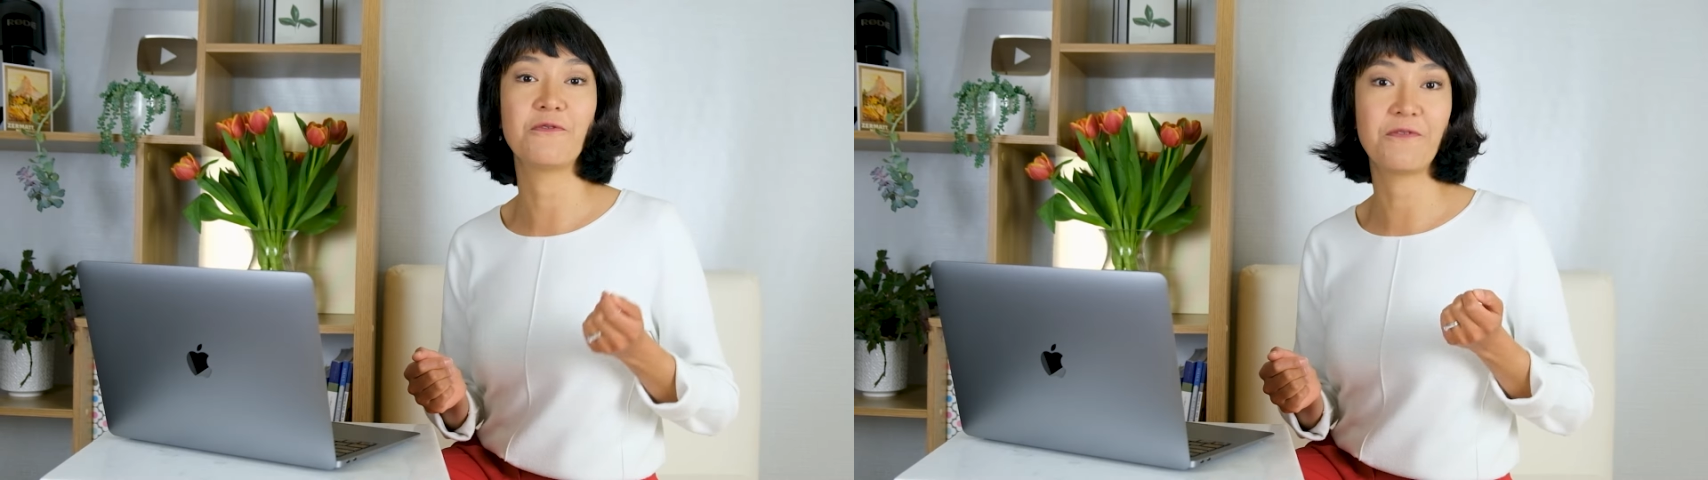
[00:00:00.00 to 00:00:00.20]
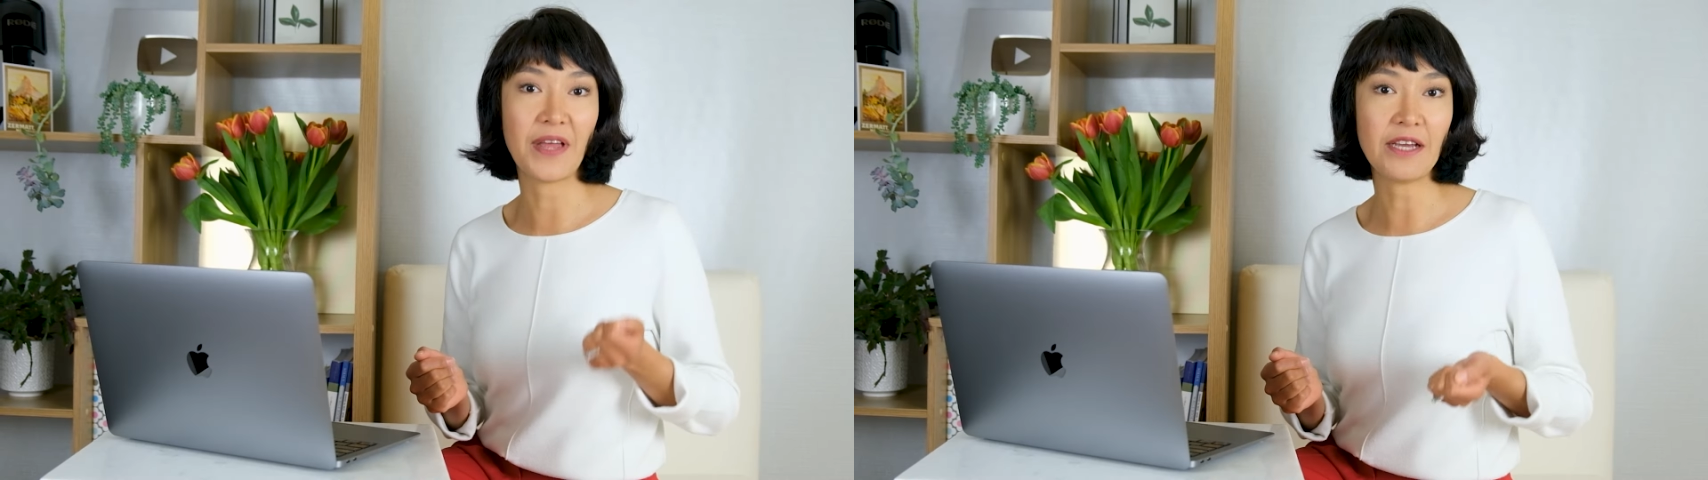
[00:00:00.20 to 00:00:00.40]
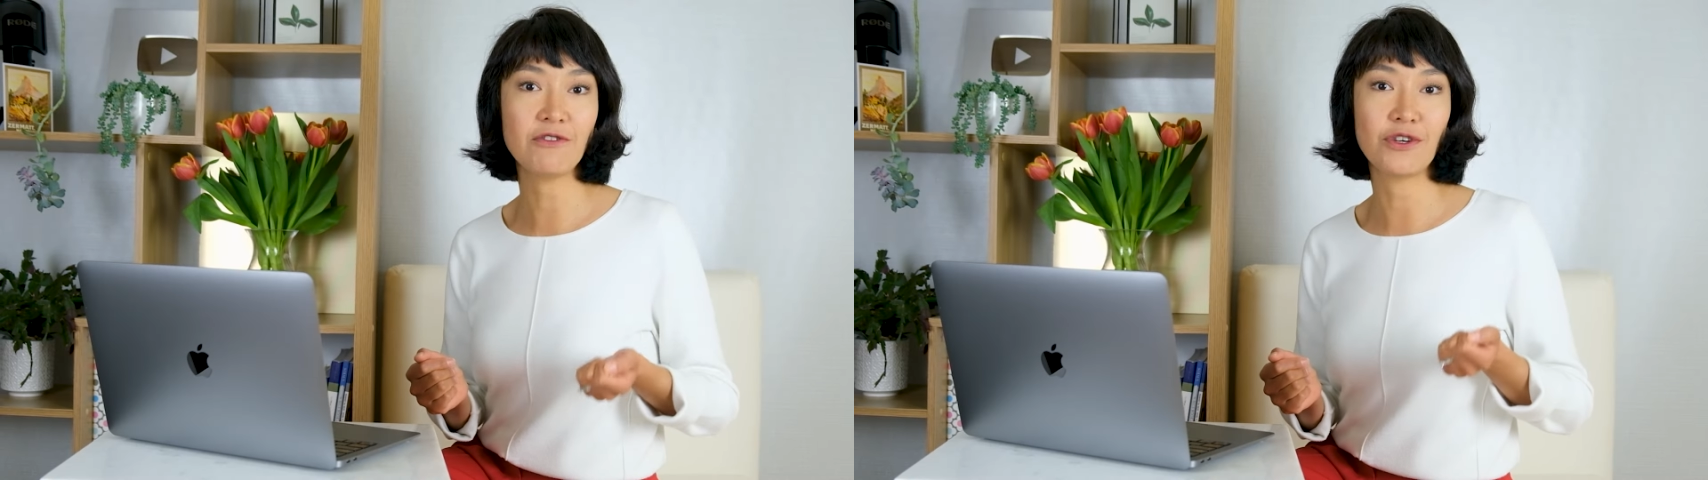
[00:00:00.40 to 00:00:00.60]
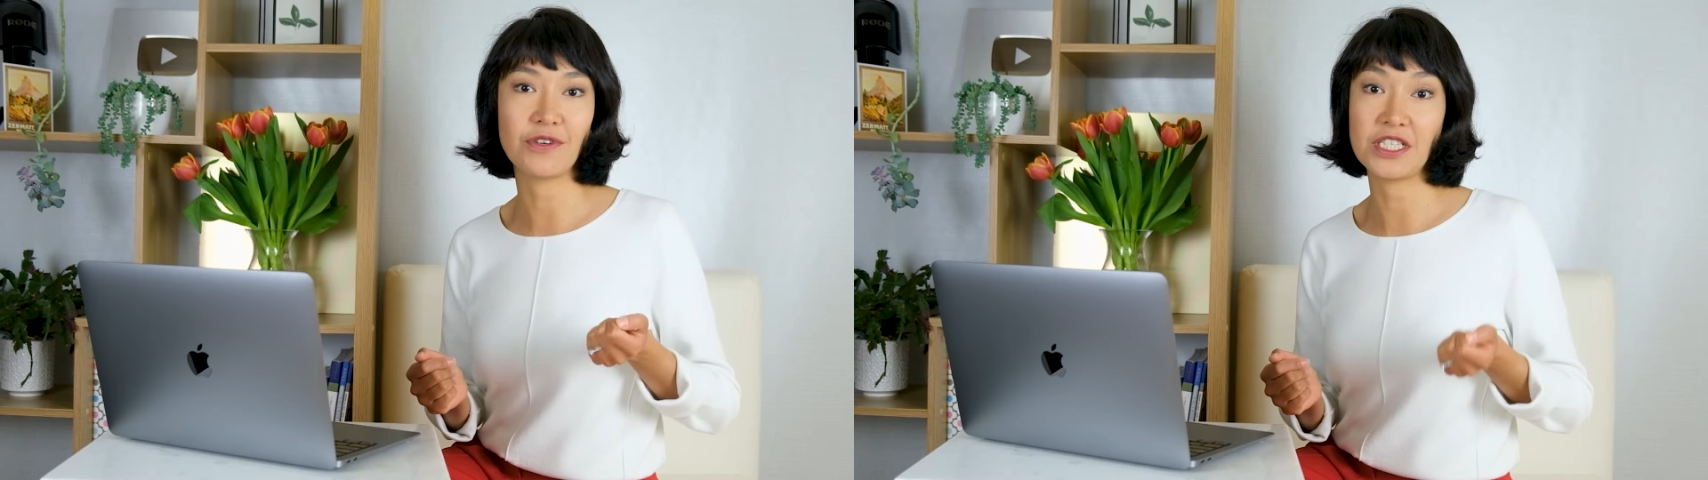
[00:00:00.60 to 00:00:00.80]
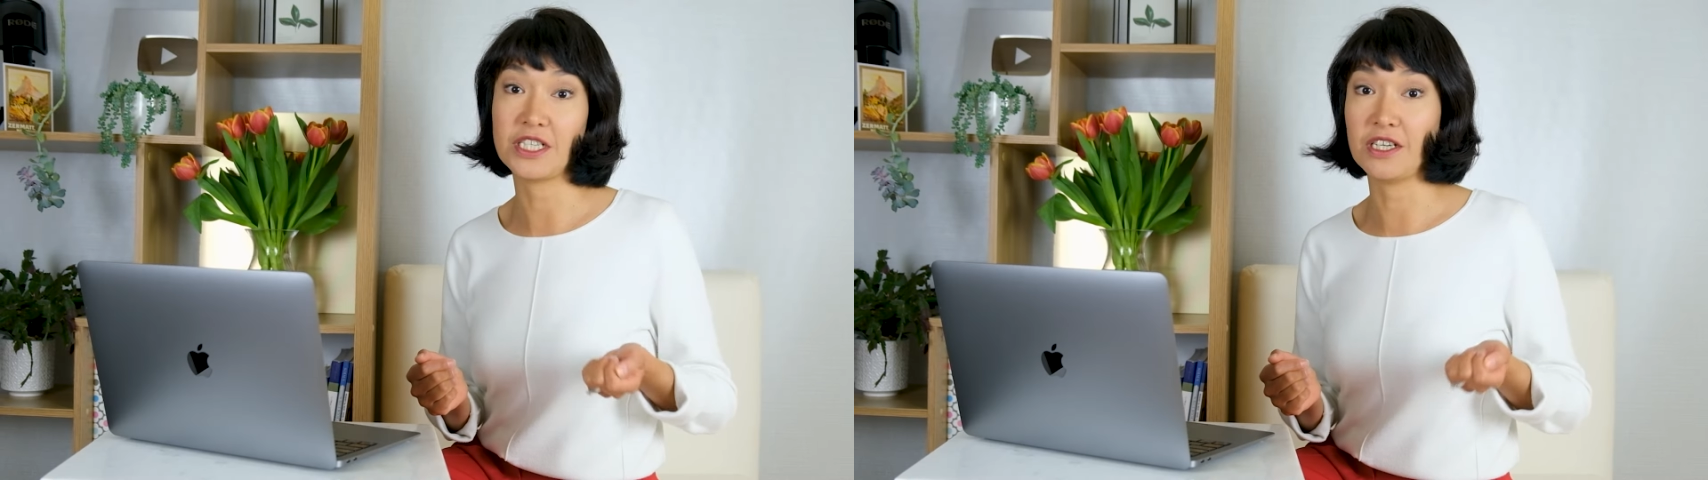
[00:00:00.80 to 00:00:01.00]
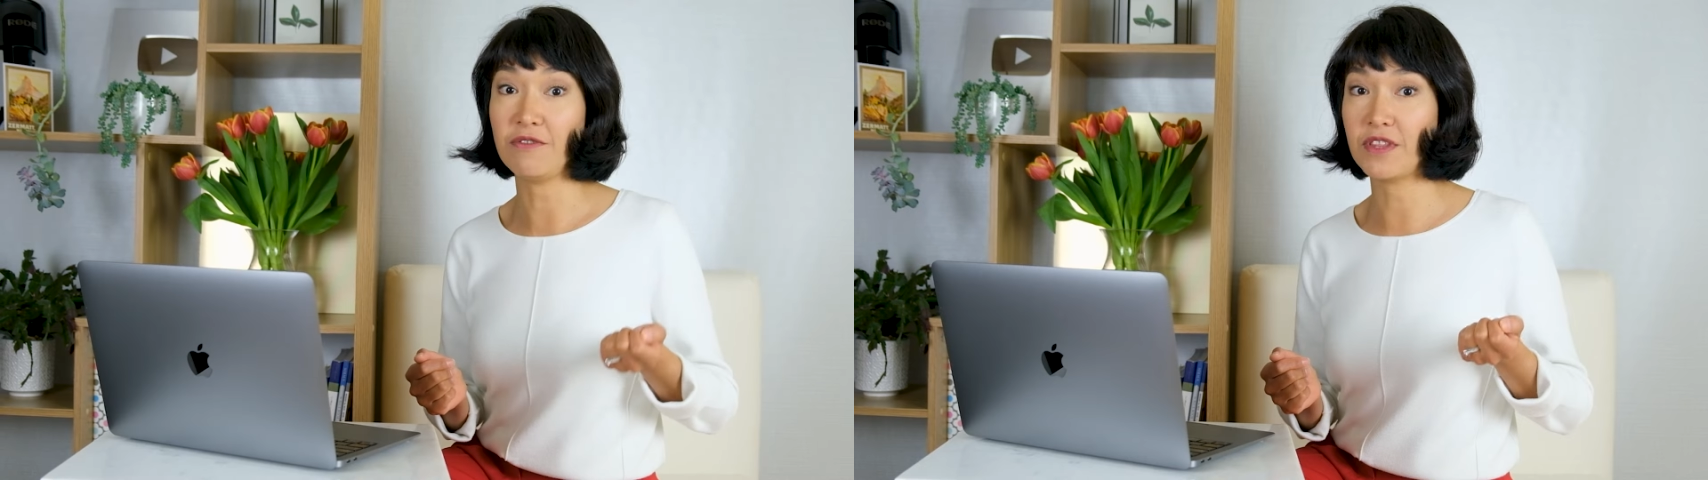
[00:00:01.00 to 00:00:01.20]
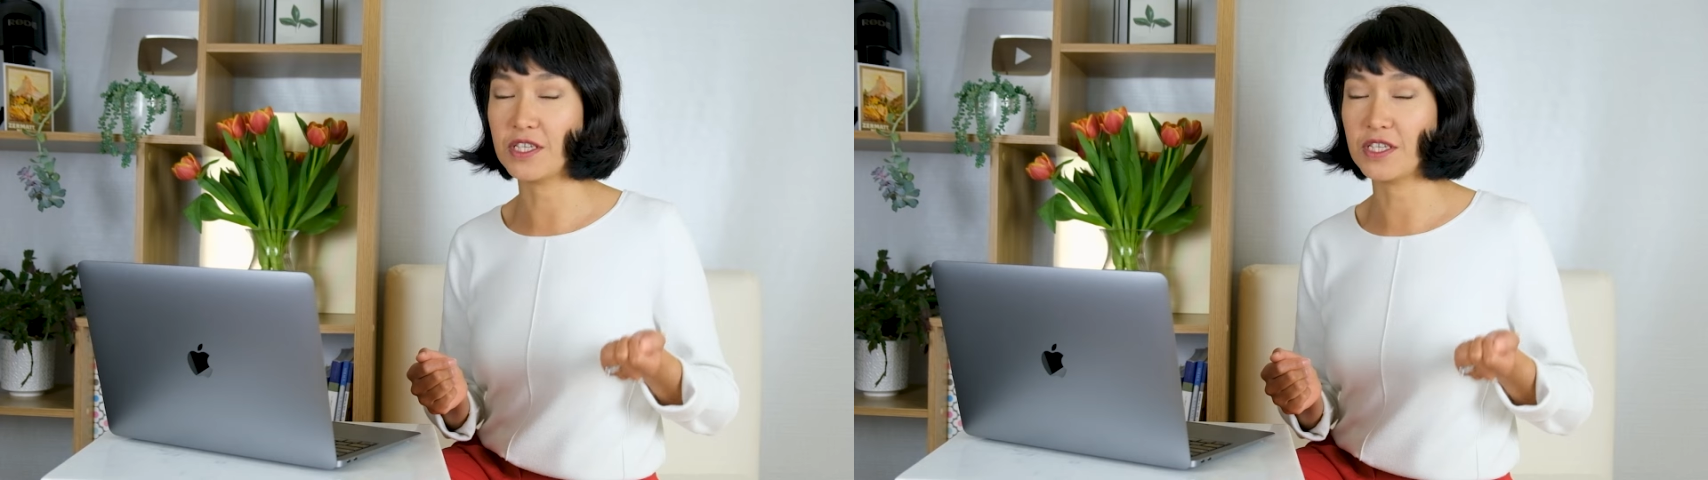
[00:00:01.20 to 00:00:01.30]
fail to achieve